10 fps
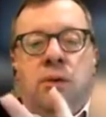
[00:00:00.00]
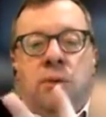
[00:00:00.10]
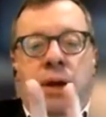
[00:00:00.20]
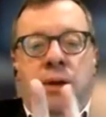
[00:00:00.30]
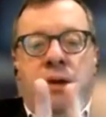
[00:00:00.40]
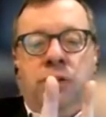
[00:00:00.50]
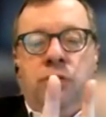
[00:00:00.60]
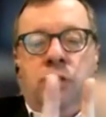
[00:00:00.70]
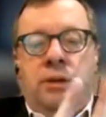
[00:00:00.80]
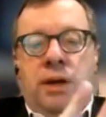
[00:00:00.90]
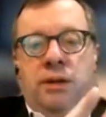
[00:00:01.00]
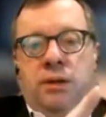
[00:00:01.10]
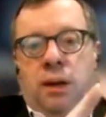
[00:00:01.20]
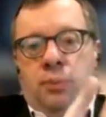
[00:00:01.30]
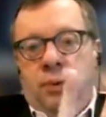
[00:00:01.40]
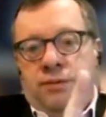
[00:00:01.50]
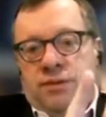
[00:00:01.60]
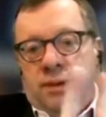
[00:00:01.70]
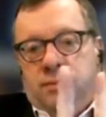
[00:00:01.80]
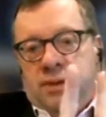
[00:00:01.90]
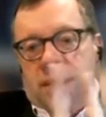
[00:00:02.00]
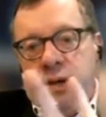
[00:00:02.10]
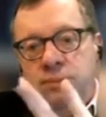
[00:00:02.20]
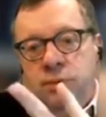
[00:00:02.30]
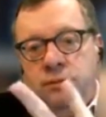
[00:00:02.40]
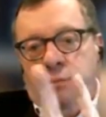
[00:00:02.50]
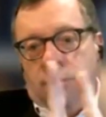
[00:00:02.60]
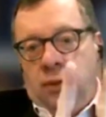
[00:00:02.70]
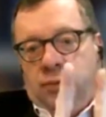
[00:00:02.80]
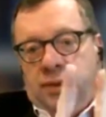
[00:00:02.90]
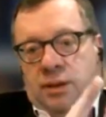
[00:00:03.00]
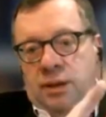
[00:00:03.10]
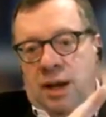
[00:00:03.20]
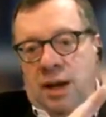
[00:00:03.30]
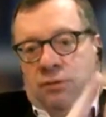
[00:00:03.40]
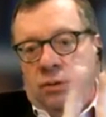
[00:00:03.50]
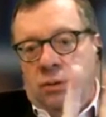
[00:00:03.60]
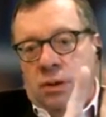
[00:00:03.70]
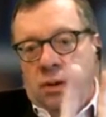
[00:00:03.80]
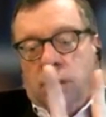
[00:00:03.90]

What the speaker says: right, then you can end up with some type of multi-level